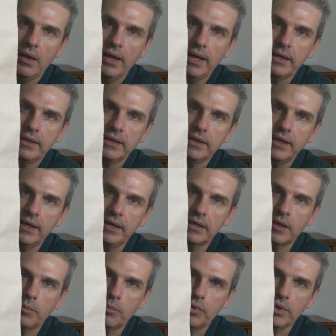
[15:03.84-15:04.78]
And again,
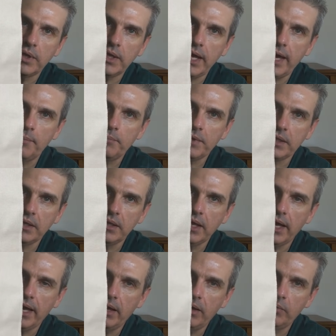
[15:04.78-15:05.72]
I'm really happy
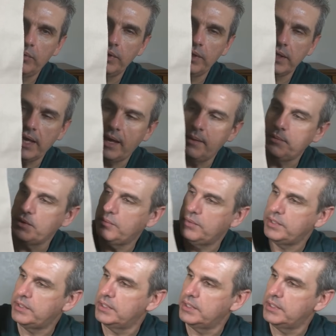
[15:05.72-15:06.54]
with